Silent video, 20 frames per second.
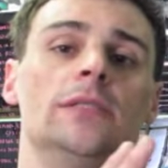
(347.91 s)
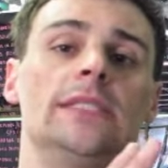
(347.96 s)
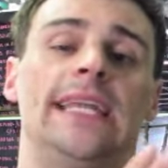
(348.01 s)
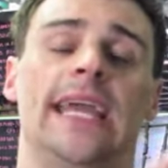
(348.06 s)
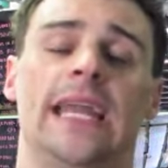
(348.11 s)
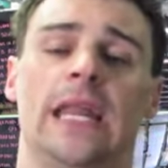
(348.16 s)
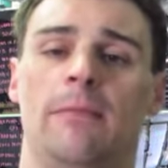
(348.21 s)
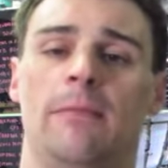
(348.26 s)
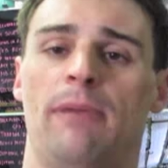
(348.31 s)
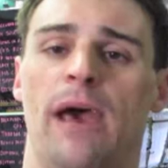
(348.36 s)

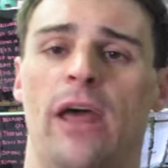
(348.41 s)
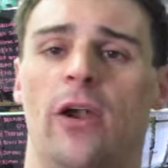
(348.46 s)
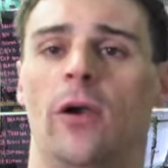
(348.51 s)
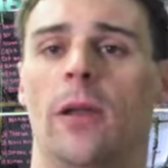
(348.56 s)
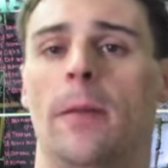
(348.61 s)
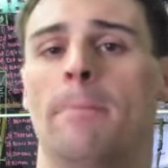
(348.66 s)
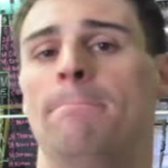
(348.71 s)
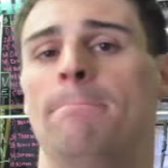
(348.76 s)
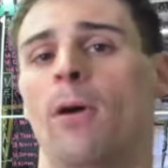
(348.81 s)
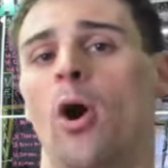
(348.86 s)
getting better
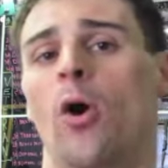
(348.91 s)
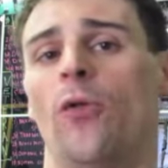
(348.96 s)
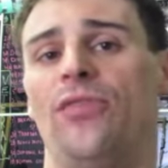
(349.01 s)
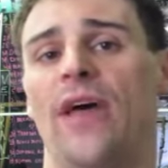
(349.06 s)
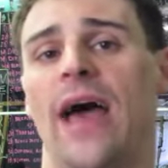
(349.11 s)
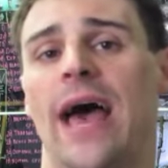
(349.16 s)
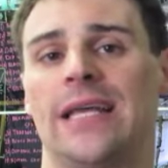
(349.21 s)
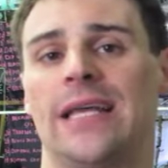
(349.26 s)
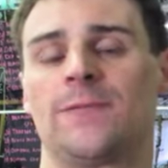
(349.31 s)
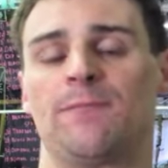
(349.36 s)
in both
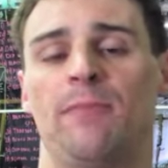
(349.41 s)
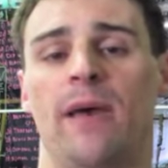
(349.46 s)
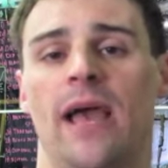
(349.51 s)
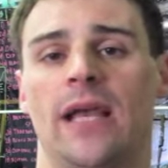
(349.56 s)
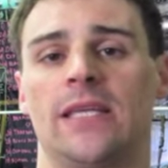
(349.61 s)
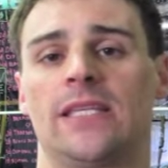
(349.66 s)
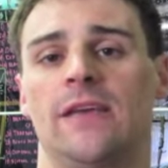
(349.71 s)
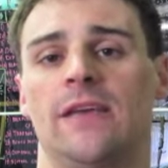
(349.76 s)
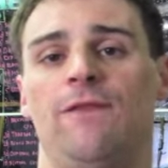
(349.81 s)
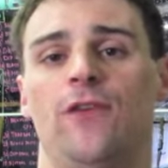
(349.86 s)

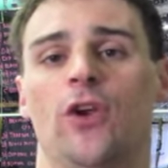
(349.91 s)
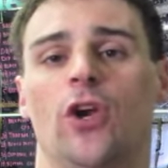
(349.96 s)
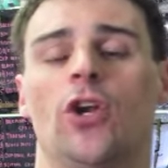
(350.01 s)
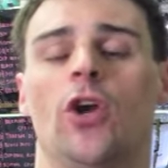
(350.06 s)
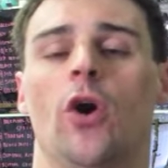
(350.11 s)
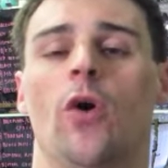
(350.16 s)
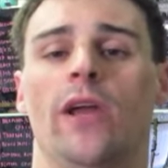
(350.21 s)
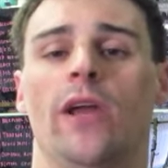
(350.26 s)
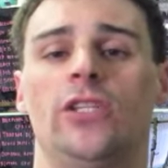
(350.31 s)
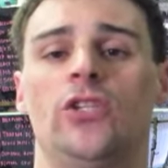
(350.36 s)
aspects if you're
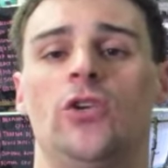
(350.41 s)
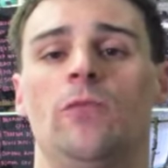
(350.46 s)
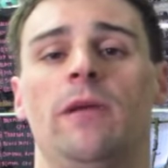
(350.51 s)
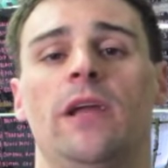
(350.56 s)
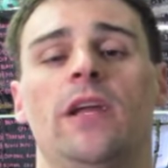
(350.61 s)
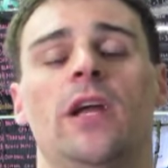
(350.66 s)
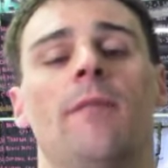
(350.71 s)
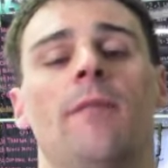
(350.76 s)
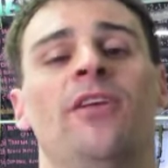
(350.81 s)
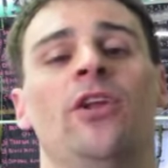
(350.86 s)
going to
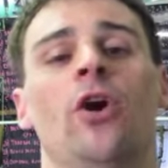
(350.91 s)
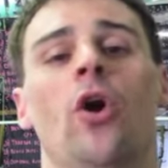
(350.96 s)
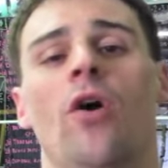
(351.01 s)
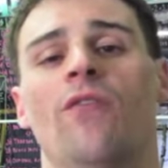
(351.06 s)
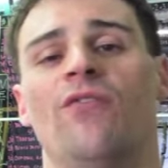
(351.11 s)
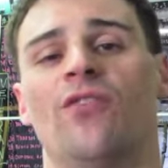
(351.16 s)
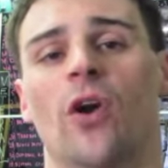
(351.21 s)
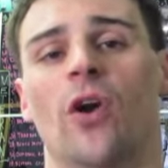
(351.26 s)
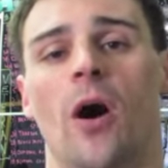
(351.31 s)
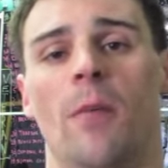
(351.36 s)
become an
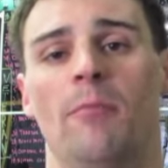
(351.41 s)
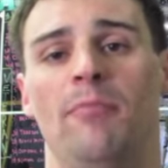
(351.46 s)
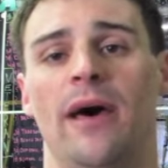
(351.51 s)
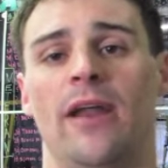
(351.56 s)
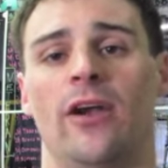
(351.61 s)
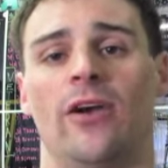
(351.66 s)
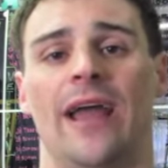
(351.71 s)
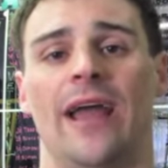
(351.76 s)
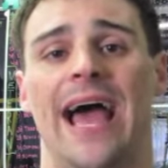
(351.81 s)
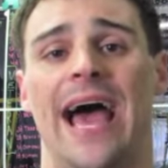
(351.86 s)
overall
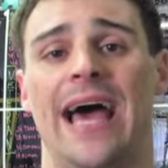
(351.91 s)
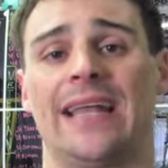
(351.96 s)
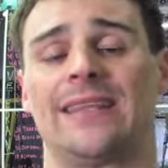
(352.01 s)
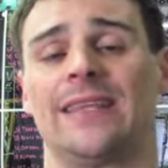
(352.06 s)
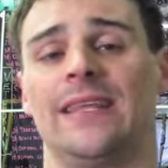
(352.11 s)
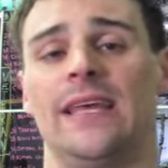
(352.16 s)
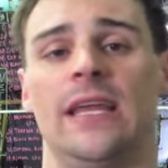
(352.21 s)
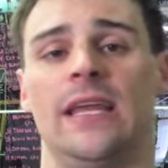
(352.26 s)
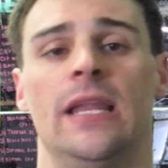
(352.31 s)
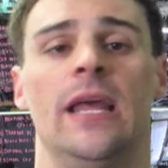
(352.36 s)
better
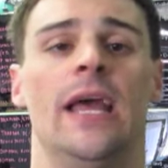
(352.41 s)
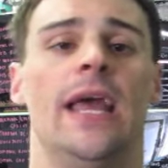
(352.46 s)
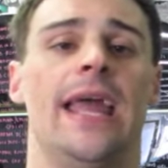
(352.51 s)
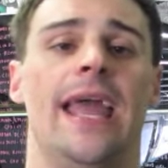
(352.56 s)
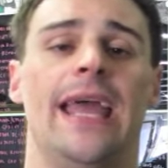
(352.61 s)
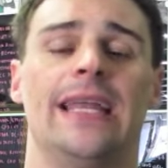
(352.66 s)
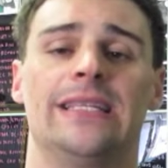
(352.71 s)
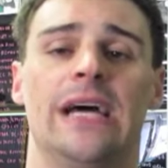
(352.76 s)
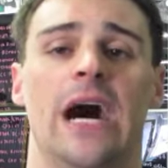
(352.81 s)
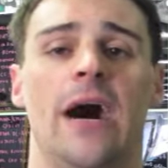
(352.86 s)
athlete
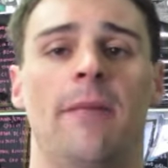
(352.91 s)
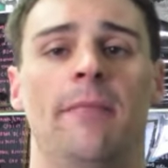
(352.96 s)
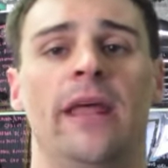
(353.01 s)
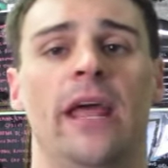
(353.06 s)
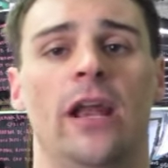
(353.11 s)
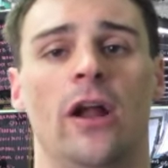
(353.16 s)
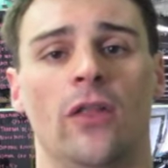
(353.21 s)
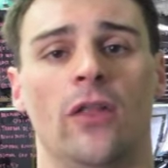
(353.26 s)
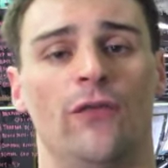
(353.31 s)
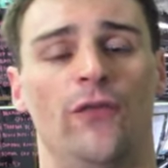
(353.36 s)
and
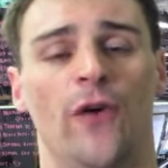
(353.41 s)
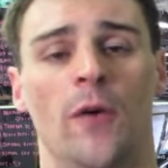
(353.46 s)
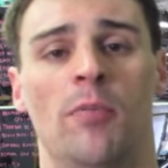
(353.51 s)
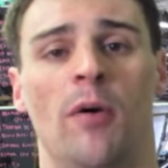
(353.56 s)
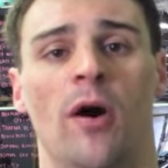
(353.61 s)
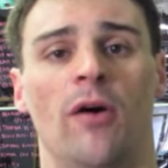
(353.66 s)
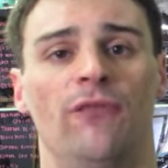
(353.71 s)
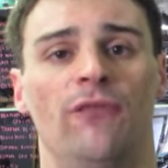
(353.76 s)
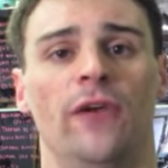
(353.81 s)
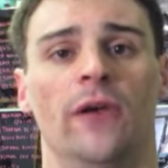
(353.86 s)
dominate on the
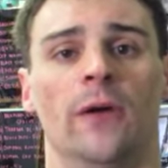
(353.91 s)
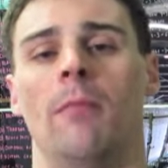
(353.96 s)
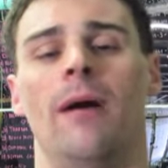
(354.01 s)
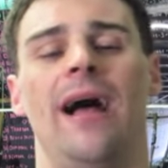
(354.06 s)
football field.